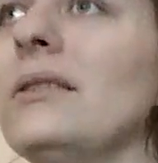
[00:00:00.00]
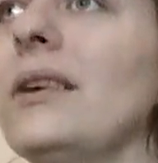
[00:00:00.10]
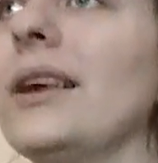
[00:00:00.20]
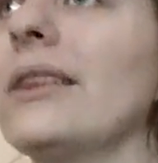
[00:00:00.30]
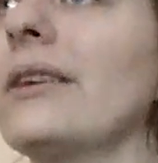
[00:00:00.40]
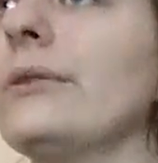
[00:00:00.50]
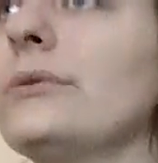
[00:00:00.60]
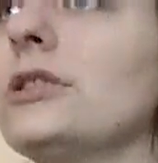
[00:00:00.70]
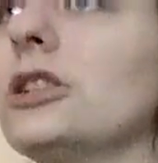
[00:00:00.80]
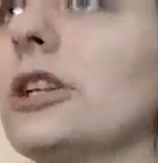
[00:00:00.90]
Like, there
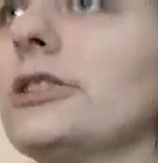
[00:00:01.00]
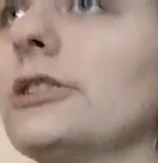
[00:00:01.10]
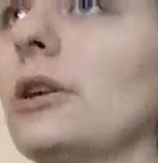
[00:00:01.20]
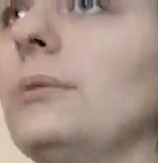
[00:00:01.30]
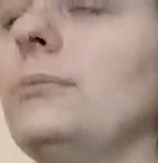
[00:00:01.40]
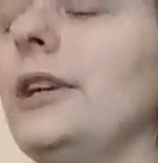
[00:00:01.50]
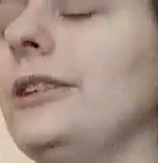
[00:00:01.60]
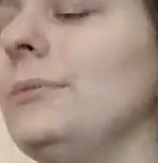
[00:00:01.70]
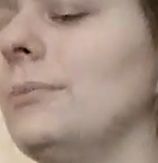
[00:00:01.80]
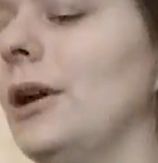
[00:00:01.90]
were just so
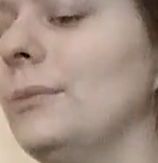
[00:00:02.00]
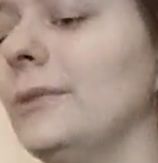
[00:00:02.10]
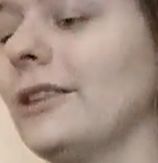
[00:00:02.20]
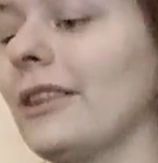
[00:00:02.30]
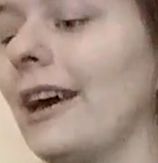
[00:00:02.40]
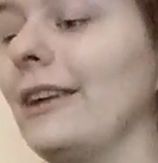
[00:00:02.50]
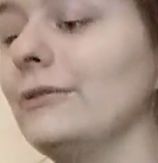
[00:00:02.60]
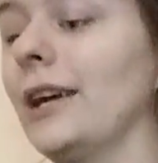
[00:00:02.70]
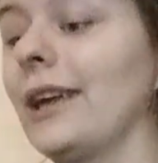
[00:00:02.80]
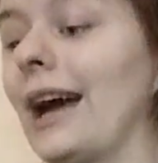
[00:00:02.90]
many moments that,
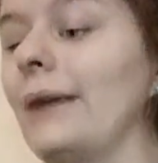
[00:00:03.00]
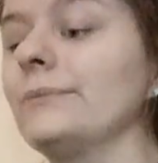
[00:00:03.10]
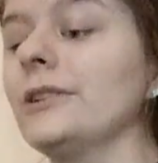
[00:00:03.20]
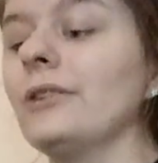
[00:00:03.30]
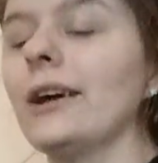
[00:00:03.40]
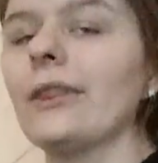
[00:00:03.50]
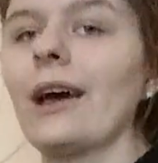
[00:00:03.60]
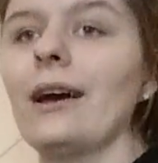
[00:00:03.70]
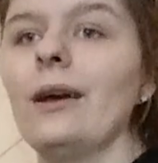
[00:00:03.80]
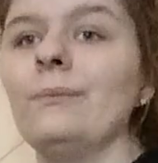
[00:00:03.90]
like, happened like
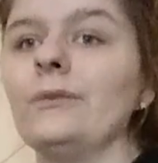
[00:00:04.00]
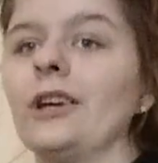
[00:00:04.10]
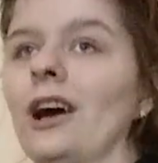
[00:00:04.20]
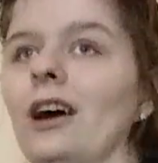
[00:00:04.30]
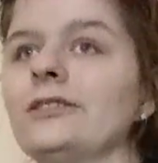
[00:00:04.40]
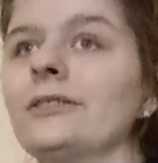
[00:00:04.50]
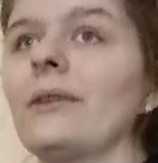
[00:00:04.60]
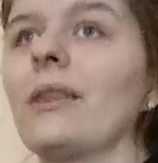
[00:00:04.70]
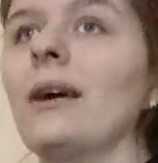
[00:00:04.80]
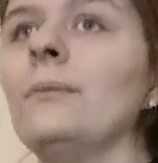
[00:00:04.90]
that, and because
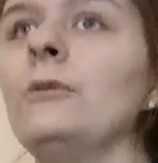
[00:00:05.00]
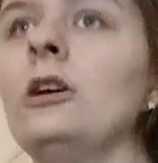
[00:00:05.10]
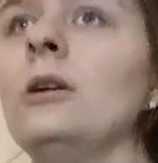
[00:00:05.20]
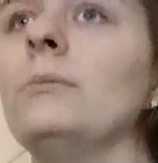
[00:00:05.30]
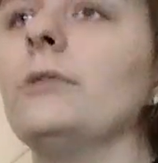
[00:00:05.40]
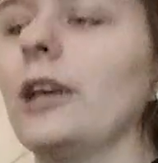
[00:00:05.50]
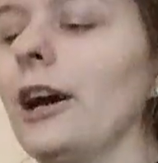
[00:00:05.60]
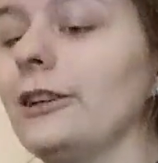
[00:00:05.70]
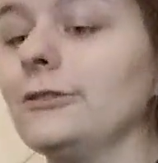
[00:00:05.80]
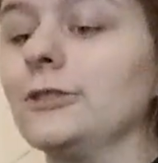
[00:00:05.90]
of them,
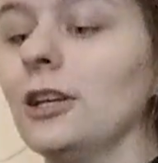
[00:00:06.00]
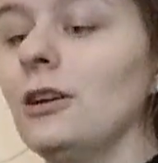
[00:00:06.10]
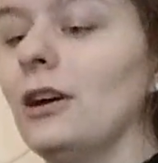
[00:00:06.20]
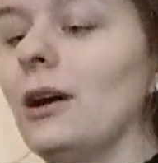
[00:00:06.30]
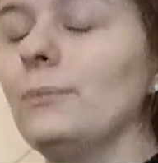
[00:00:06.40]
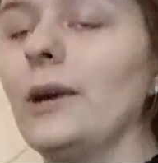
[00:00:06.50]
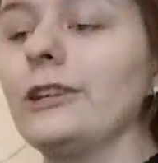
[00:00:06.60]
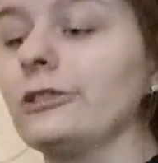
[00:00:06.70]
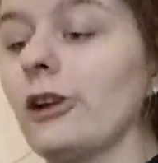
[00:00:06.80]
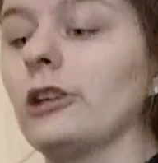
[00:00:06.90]
because of my
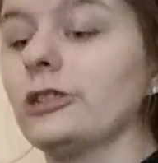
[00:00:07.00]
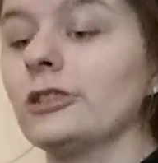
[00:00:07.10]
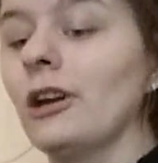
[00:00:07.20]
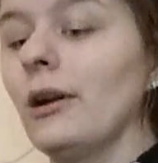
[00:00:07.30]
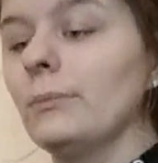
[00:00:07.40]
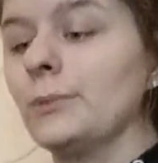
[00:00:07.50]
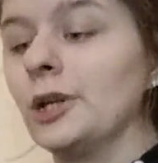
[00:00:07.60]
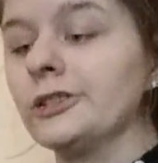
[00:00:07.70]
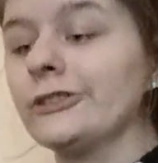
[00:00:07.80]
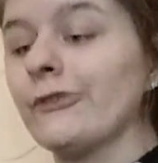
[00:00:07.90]
crush,
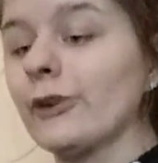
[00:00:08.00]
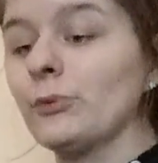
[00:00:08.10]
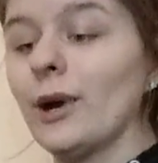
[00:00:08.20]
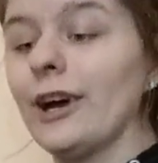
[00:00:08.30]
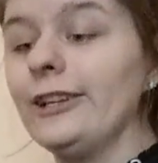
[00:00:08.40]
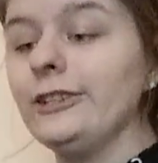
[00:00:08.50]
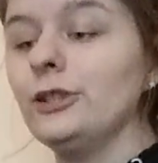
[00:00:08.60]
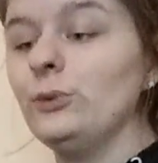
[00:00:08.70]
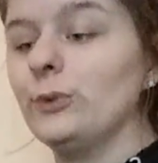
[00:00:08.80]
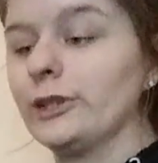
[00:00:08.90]
pushed for what he
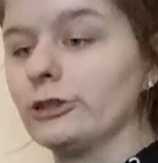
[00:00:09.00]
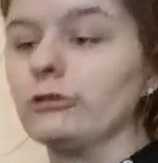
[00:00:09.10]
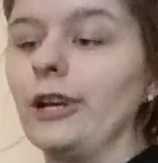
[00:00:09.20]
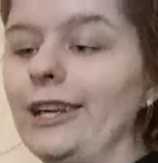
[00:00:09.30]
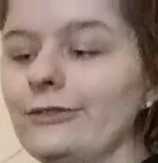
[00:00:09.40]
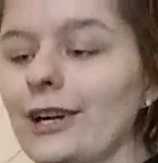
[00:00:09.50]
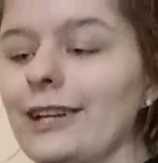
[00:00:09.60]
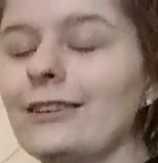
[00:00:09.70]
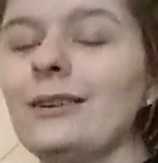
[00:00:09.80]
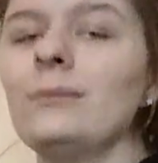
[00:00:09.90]
knew was great.
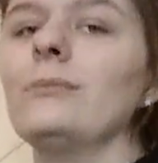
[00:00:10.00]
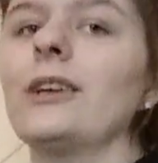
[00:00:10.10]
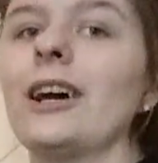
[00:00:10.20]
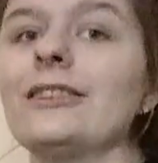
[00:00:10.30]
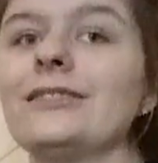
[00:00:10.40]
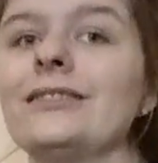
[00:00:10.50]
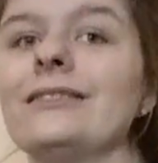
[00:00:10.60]
Like, because